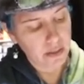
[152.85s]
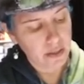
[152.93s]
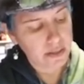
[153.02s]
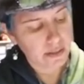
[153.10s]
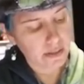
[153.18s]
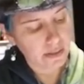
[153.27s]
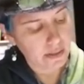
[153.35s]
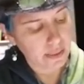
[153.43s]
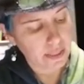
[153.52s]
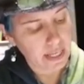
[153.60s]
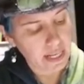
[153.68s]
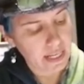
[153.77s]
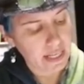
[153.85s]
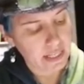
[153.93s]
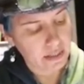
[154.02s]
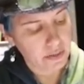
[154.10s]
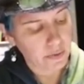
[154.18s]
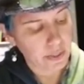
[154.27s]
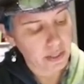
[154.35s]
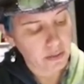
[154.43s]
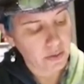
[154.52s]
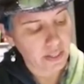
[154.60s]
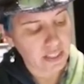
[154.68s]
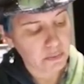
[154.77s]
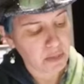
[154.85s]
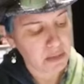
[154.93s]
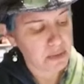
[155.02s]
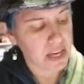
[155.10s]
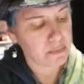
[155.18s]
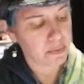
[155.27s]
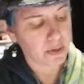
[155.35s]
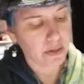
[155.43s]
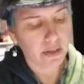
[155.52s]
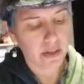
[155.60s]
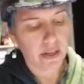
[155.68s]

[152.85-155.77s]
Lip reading: This line going across my paper